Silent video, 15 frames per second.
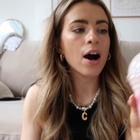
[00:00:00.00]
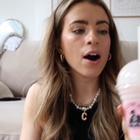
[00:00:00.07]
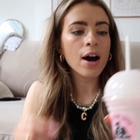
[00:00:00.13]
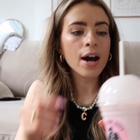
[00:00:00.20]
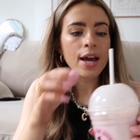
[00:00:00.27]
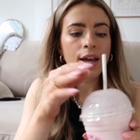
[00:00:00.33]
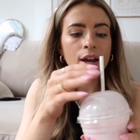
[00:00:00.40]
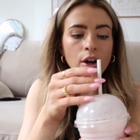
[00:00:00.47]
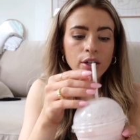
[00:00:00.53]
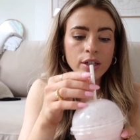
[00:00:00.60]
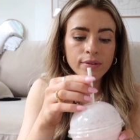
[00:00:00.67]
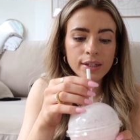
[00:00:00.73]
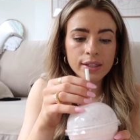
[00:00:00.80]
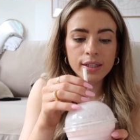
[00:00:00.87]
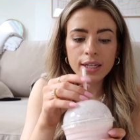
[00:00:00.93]
I only
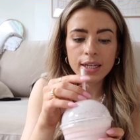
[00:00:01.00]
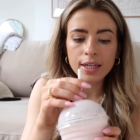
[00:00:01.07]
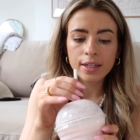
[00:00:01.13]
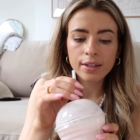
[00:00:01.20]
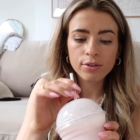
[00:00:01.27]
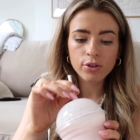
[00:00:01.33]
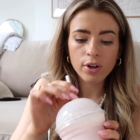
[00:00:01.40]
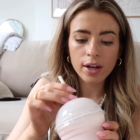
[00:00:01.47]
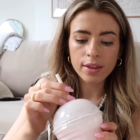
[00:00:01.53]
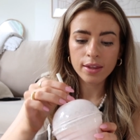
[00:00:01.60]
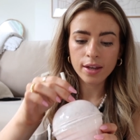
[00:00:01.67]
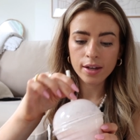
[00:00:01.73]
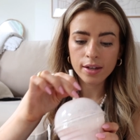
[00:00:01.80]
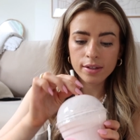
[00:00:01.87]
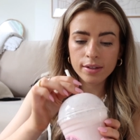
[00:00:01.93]
recently tried
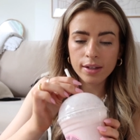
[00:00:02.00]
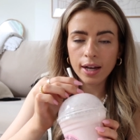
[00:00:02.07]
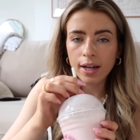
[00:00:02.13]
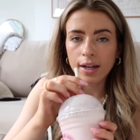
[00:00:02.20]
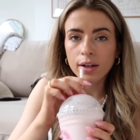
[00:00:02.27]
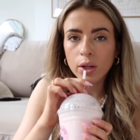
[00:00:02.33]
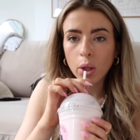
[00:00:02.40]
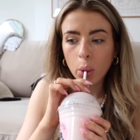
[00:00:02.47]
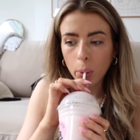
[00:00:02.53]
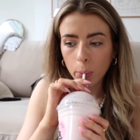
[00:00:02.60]
this and